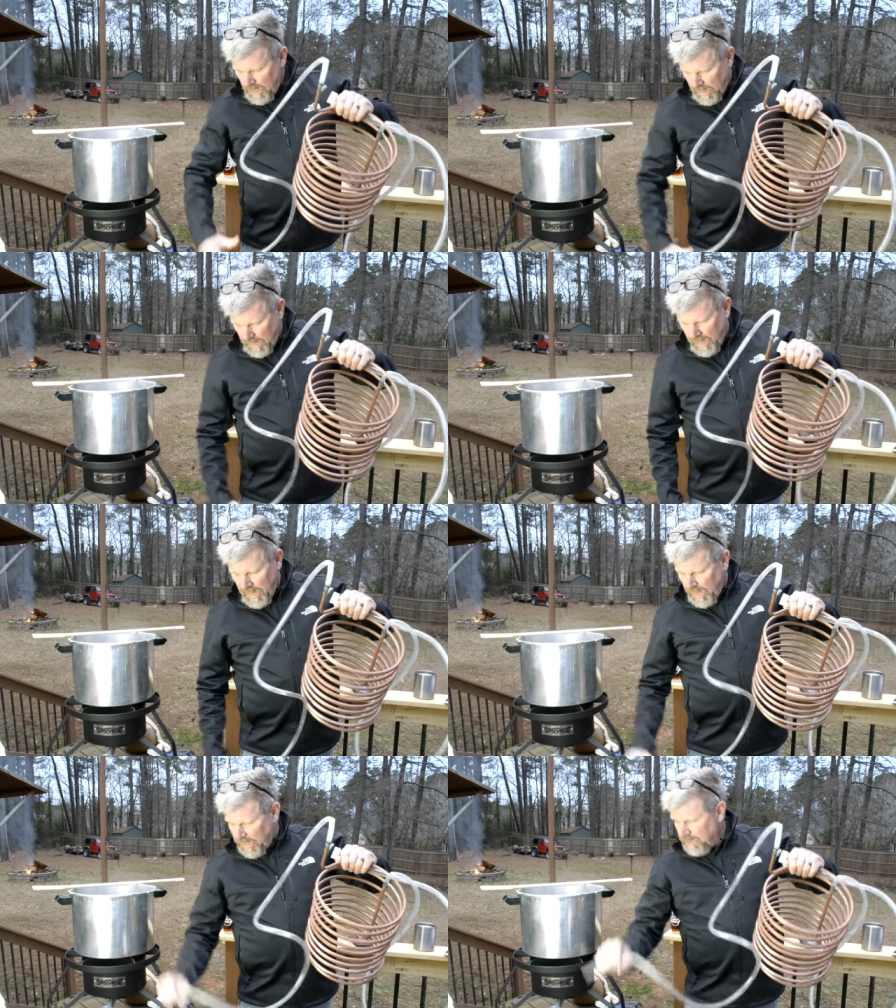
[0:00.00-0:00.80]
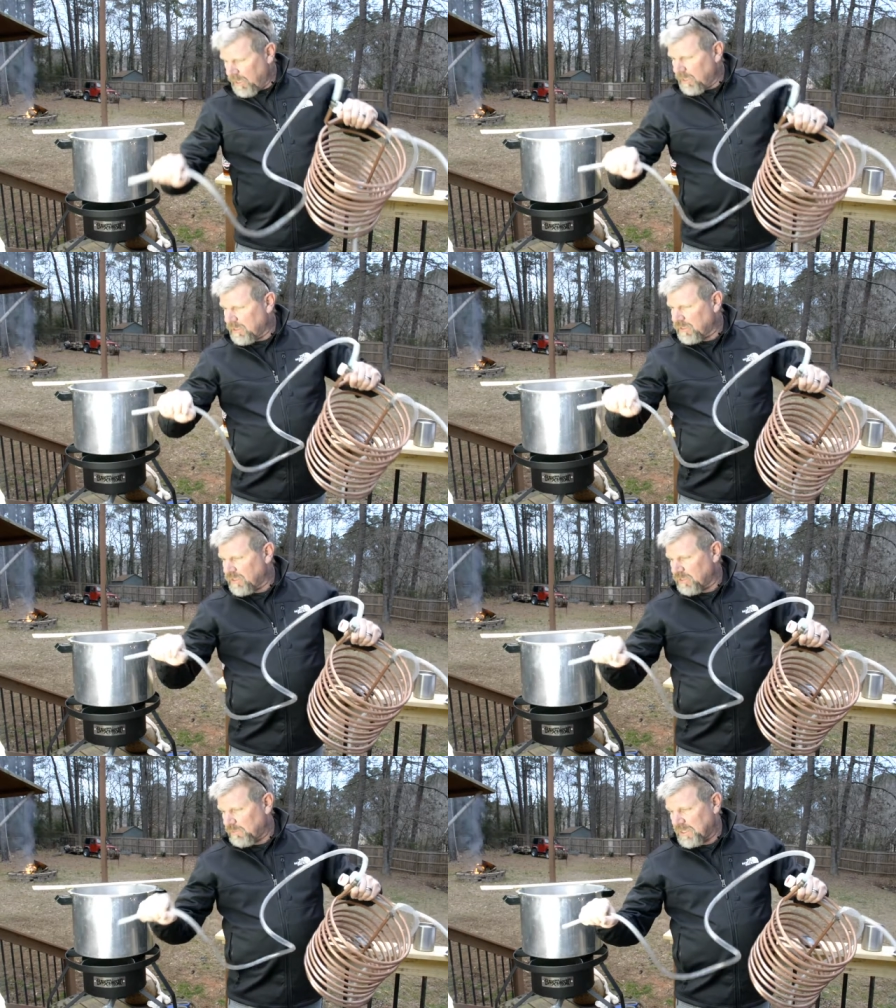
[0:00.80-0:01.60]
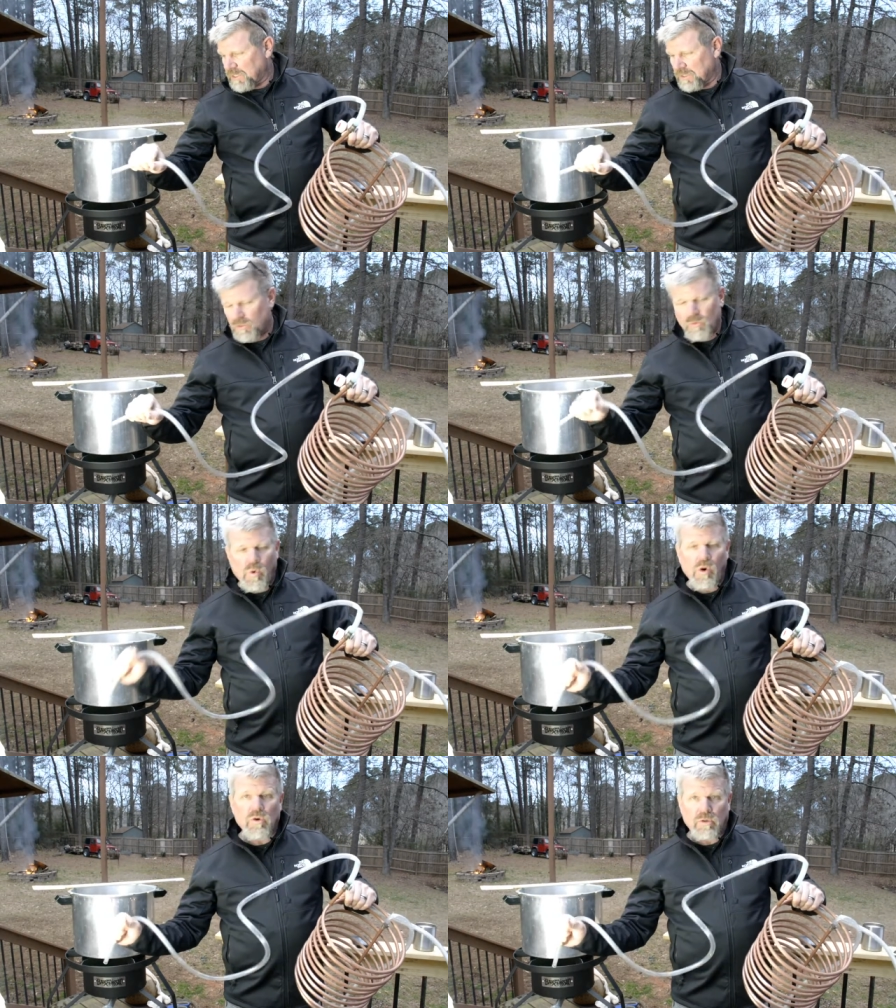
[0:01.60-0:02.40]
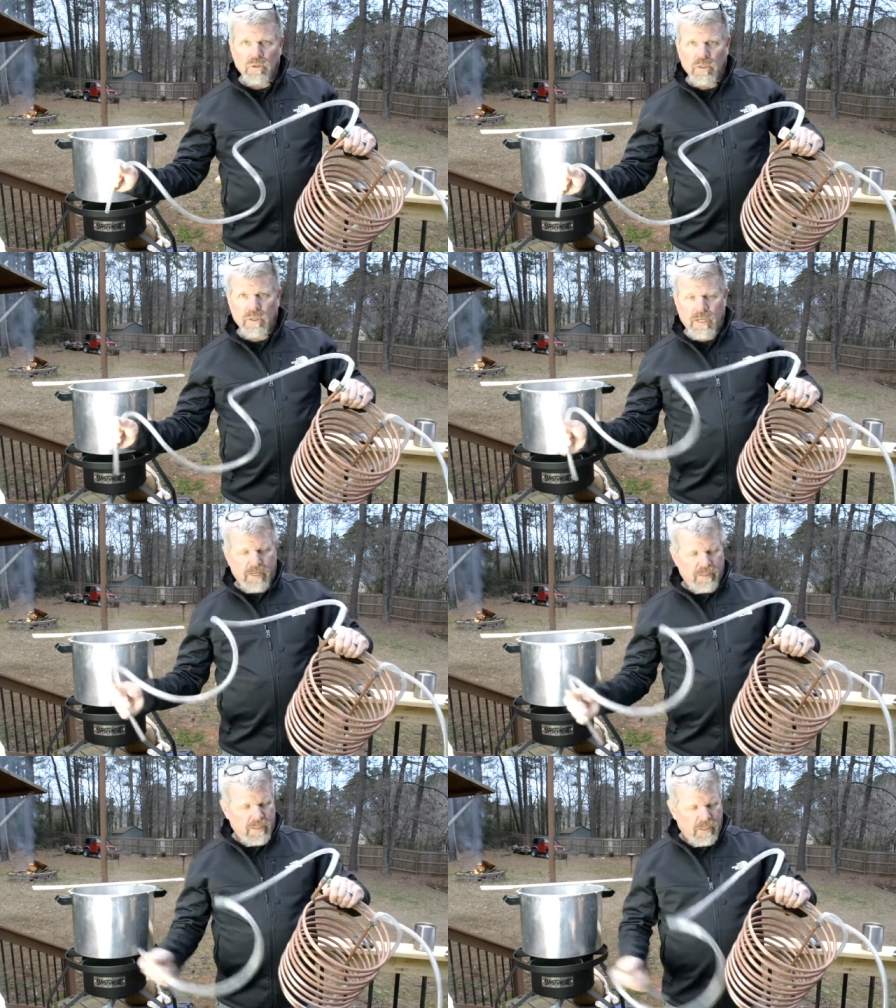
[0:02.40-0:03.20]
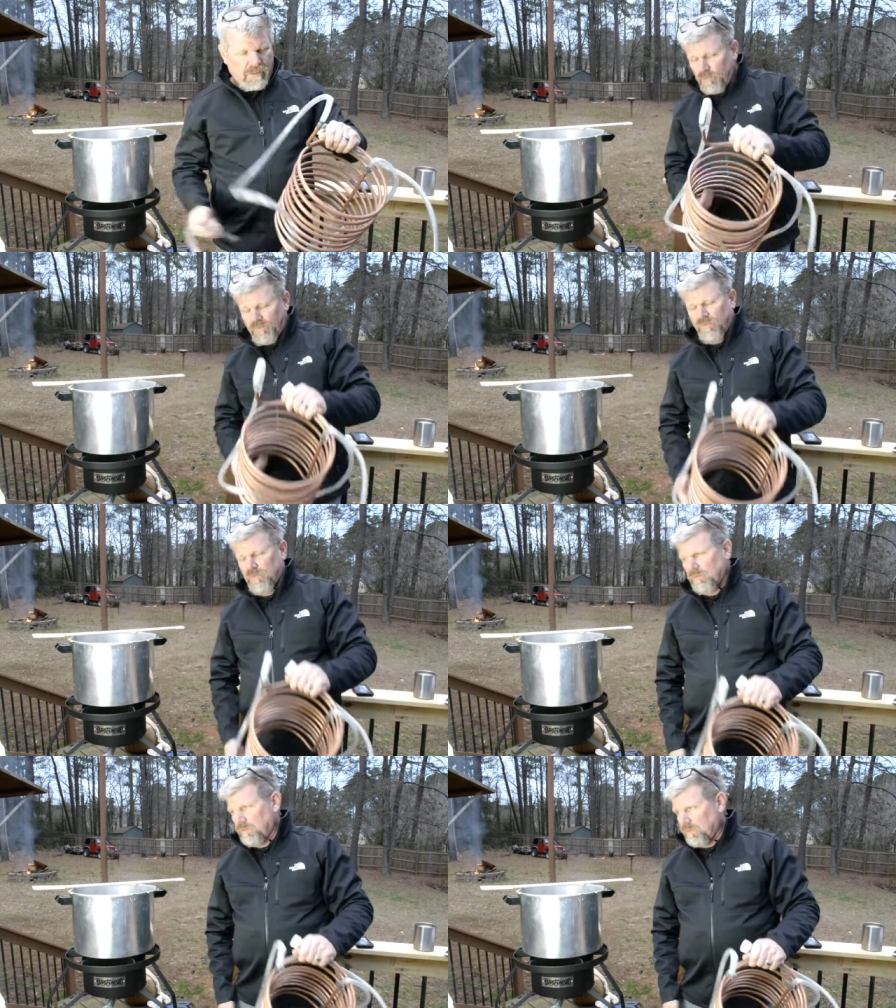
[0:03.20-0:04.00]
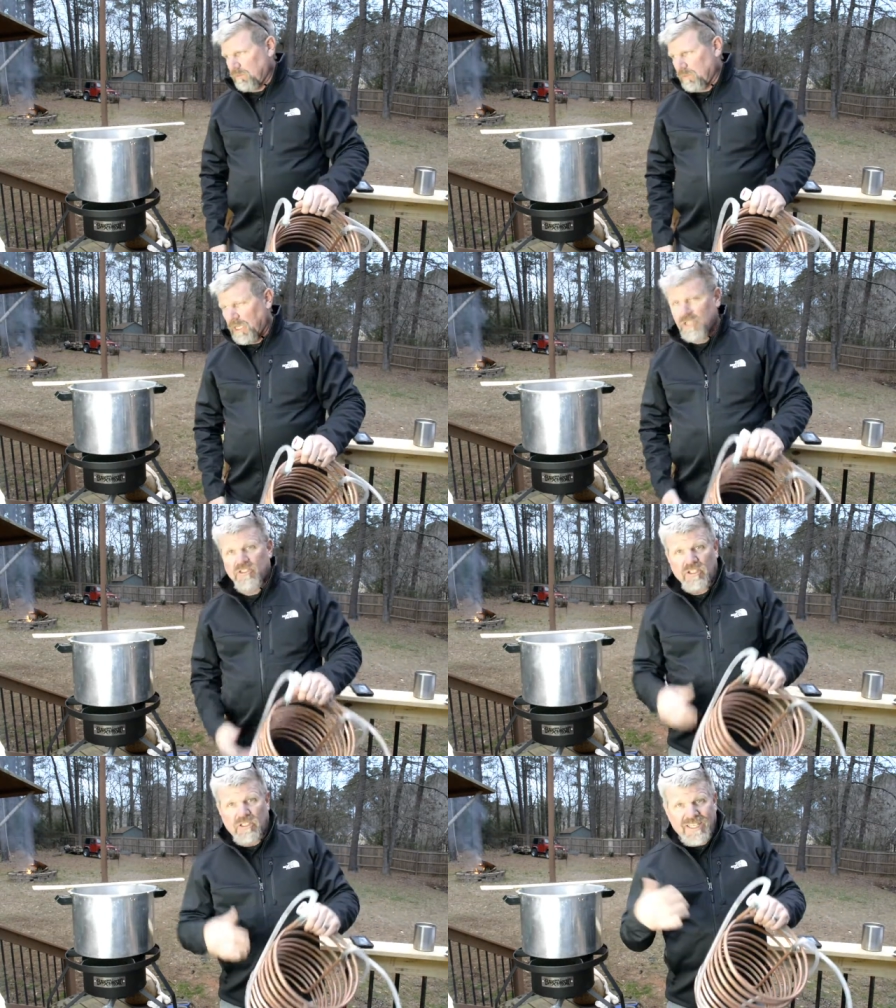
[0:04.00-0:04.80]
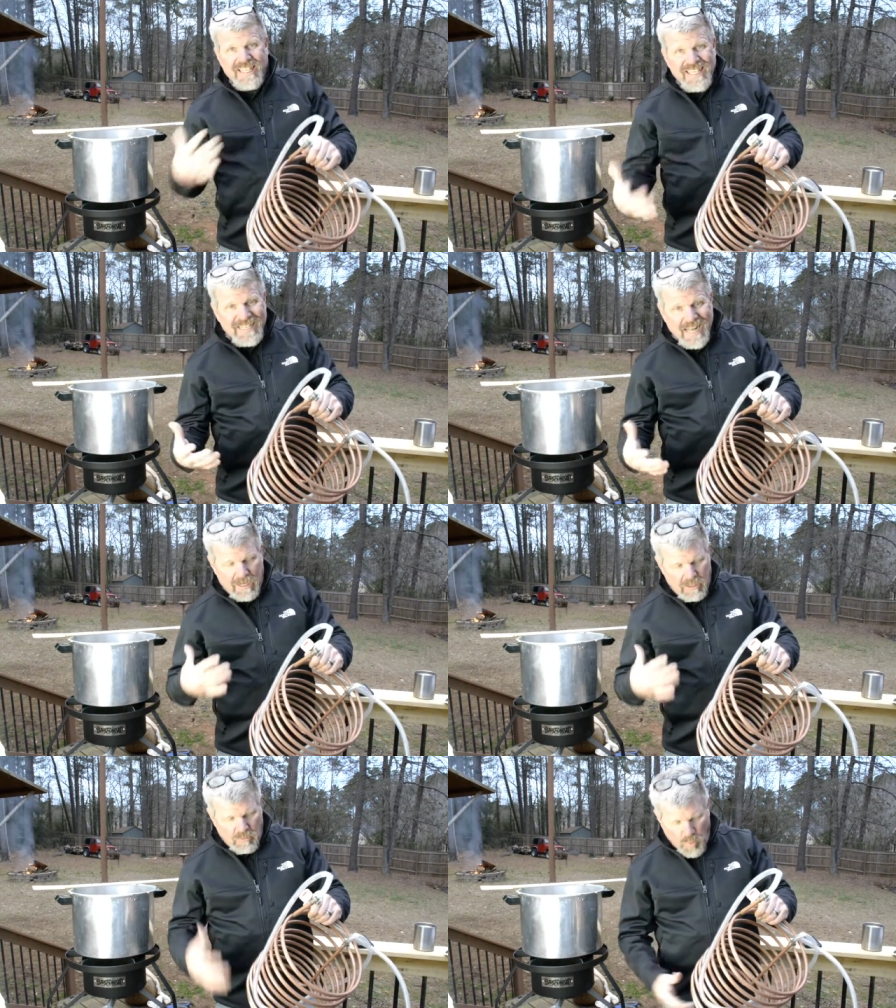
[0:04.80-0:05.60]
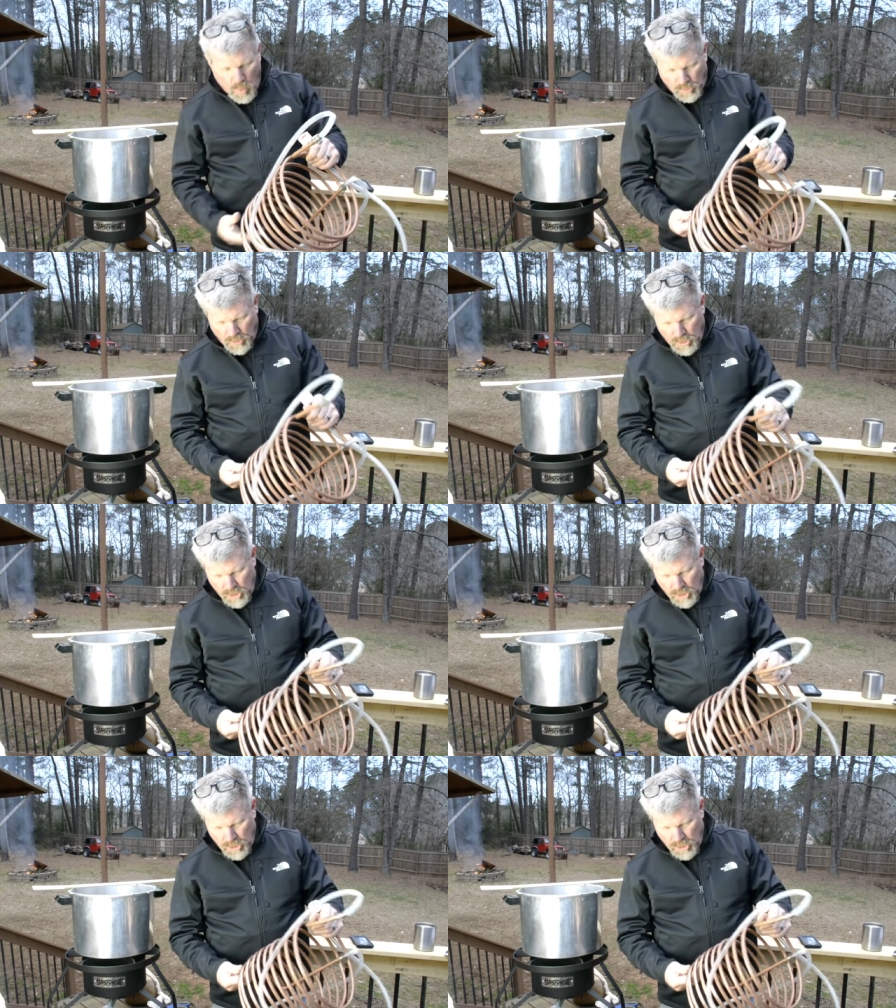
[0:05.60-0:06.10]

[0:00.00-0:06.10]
and dispenses the water out of there. It sucks the heat out of the wort